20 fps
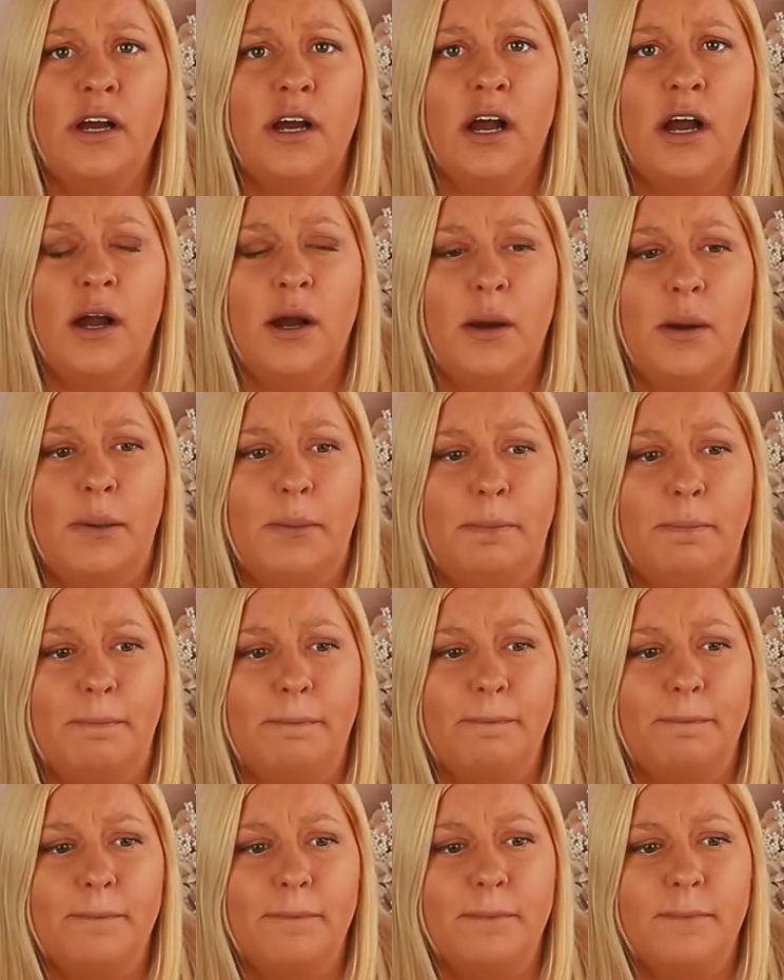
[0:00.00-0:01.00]

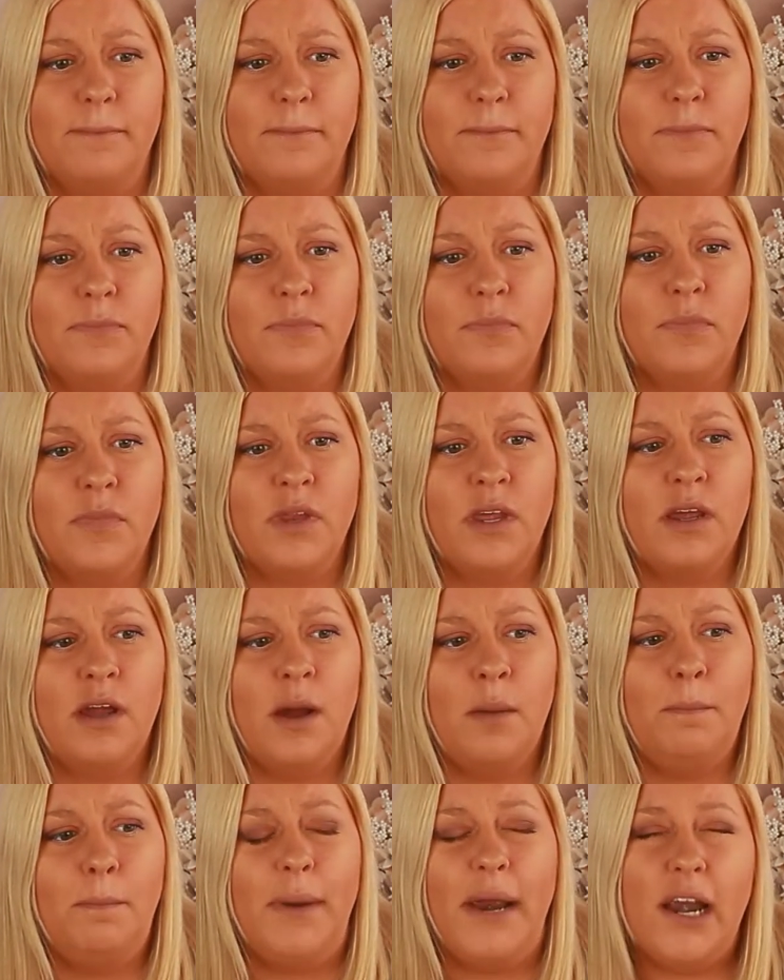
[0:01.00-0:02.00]

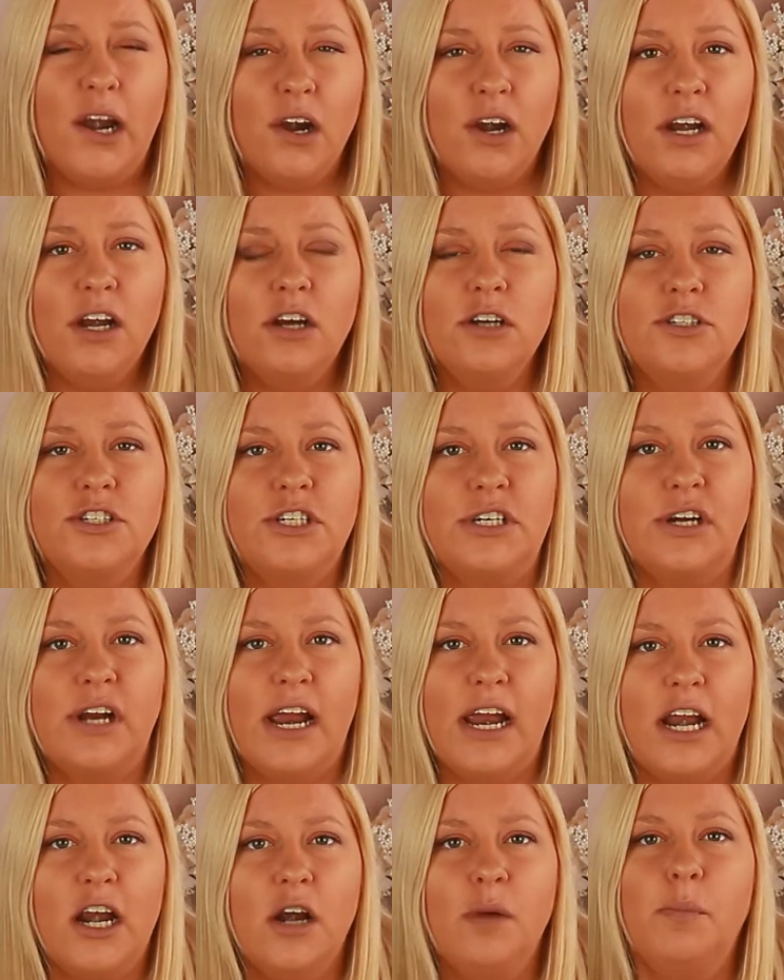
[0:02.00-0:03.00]
a barrier to your
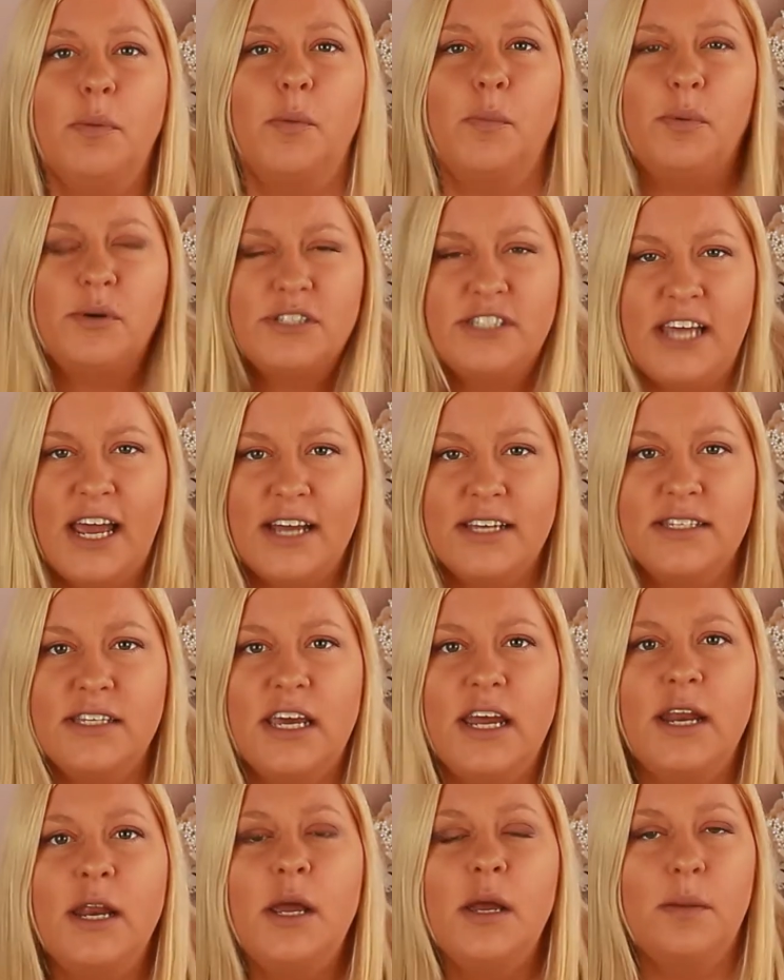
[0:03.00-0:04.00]
hair, but protects
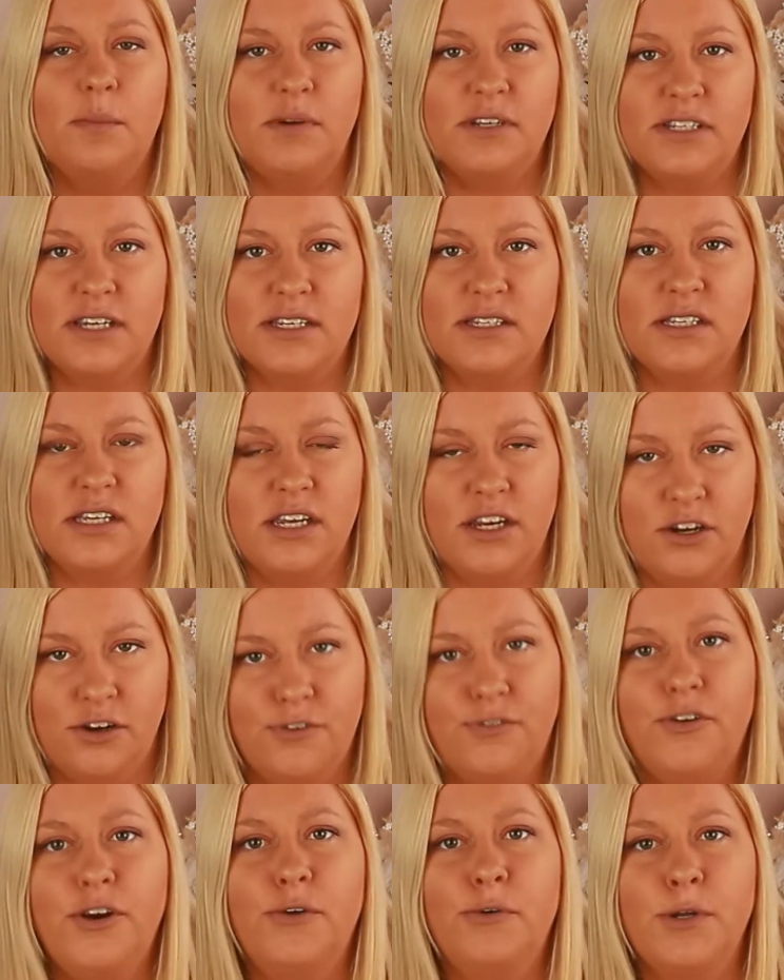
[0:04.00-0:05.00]
it, but doesn't
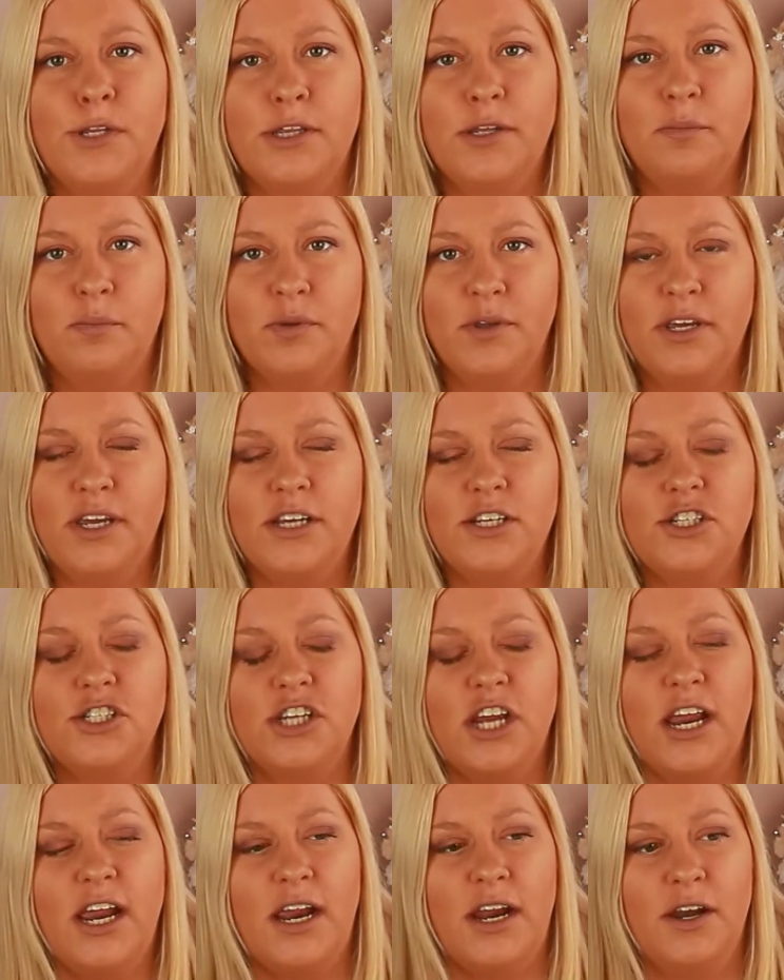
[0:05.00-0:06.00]
interfere with the
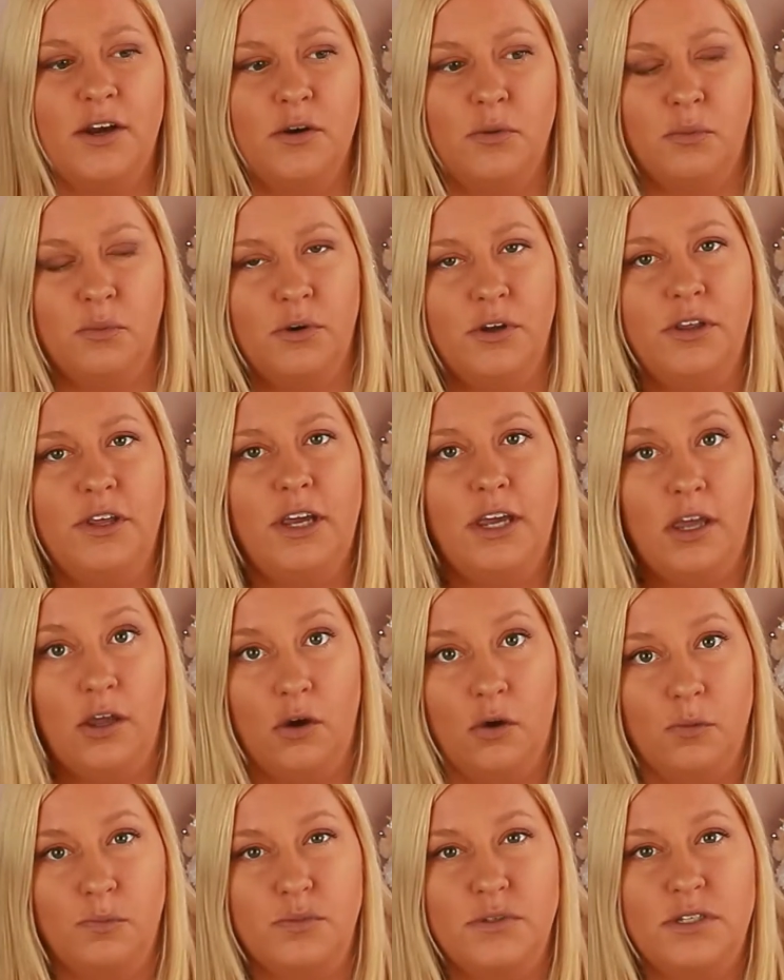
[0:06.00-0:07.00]
bleach, and it really
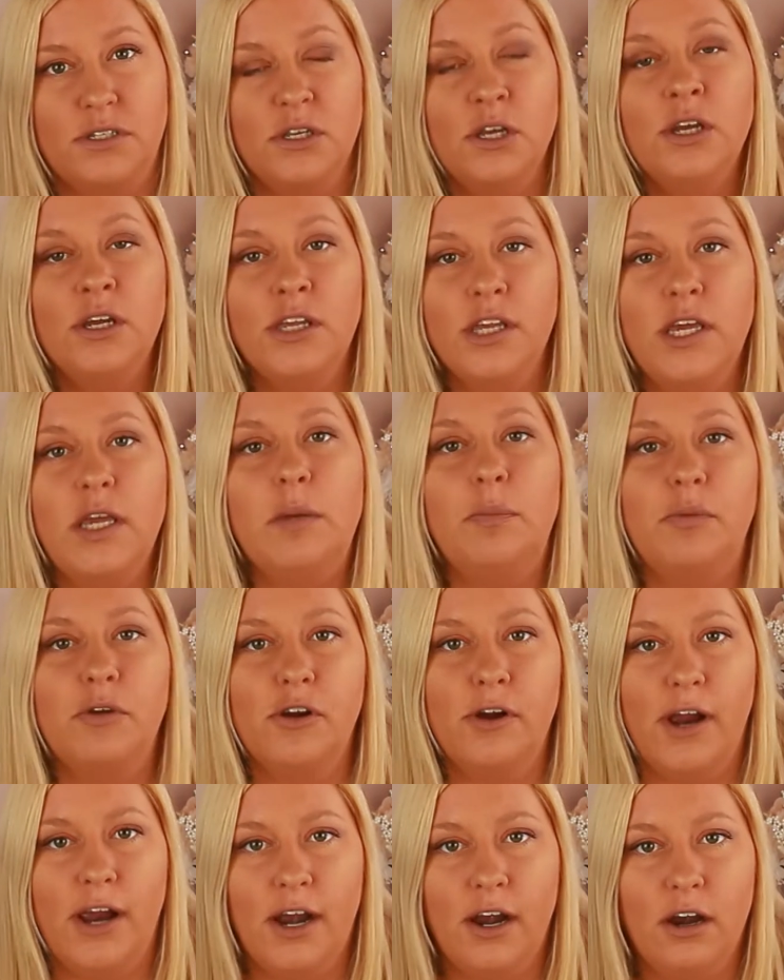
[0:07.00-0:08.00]
helps keep
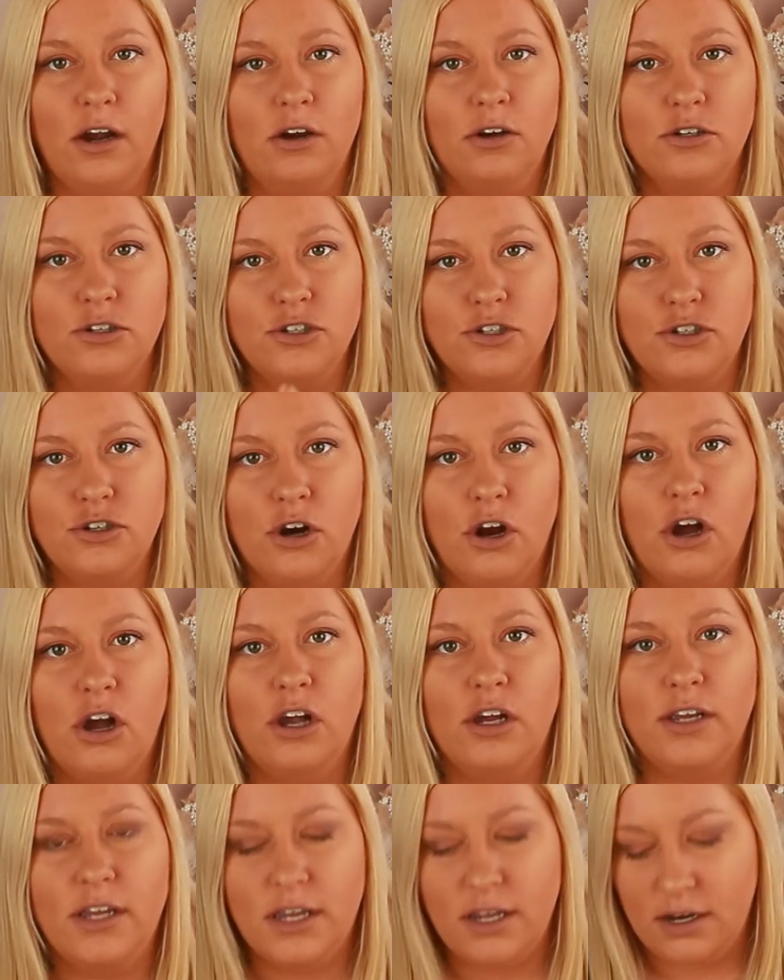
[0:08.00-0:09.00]
your hair
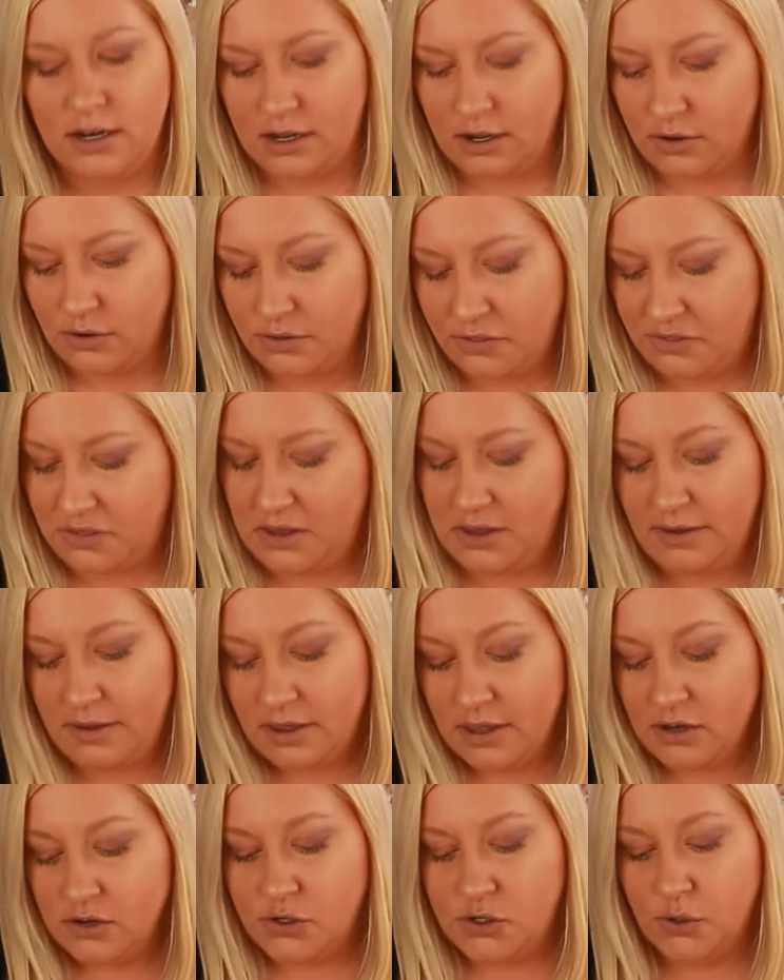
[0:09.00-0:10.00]
strong and
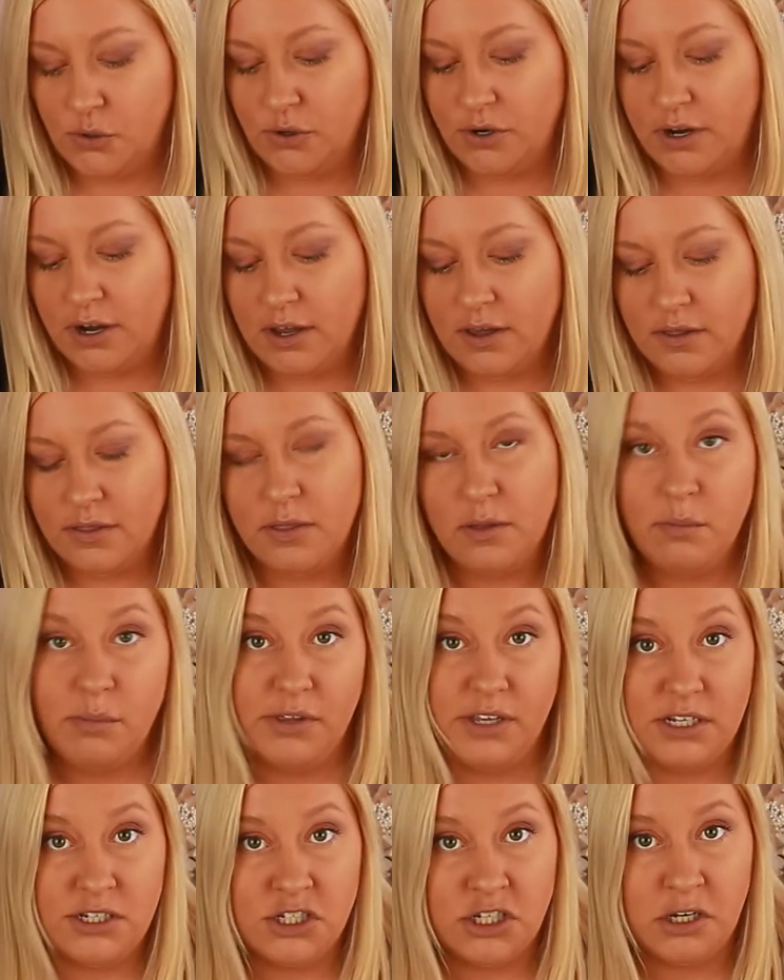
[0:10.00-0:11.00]
healthy during the
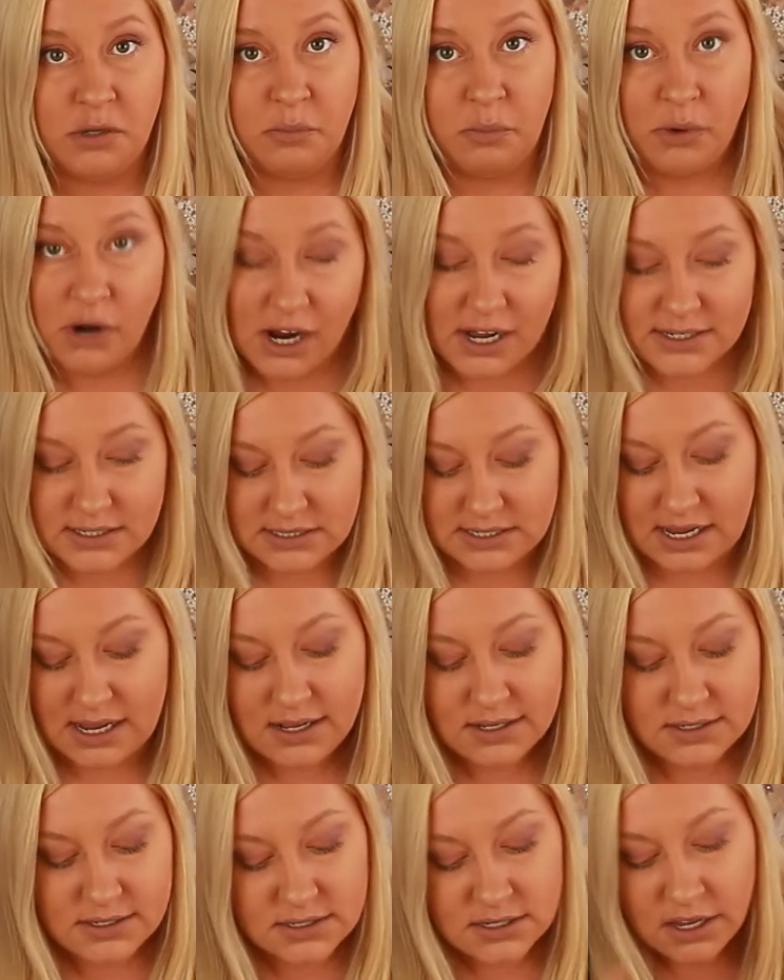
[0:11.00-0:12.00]
bleaching
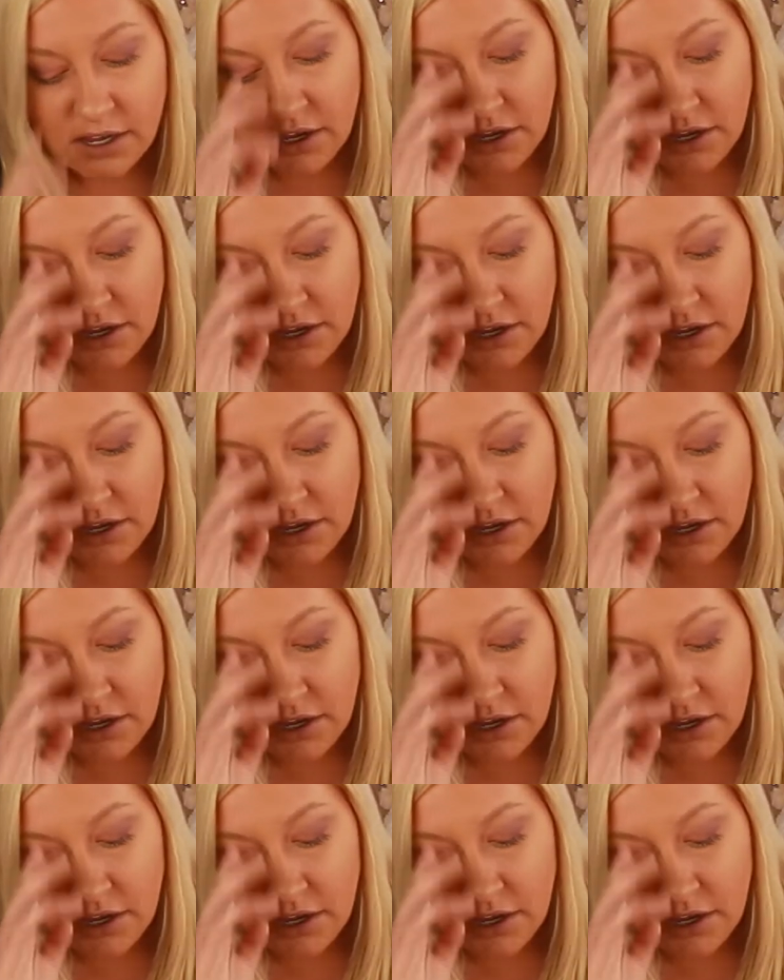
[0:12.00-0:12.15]
process.